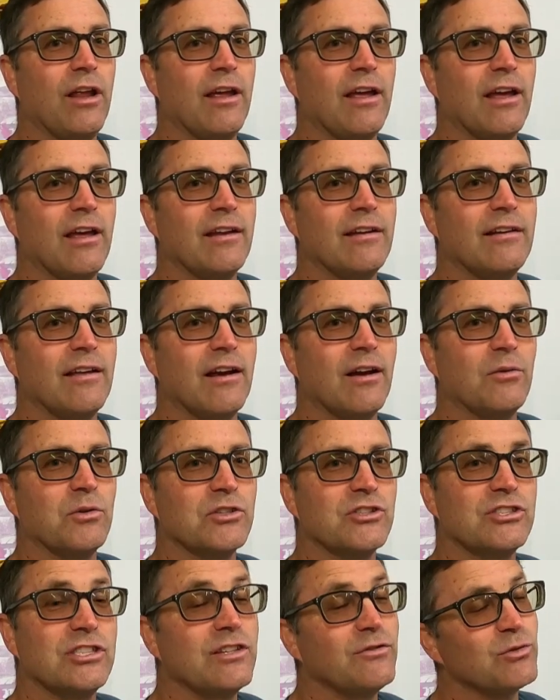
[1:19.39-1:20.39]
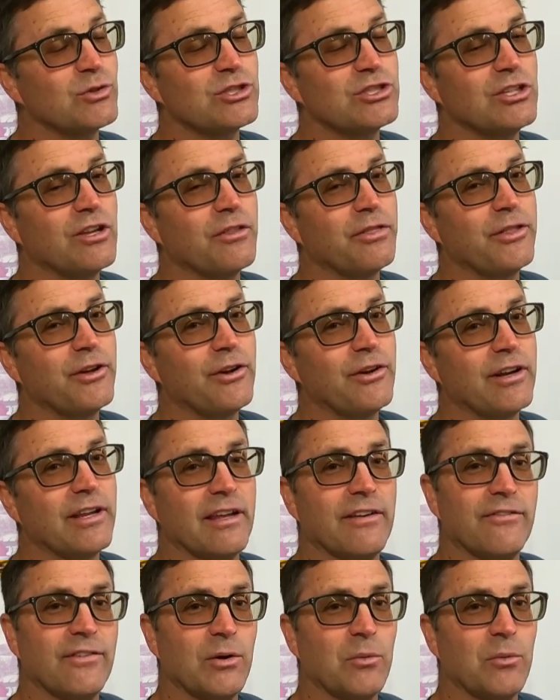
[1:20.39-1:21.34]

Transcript: and we'll see if we're still at 30.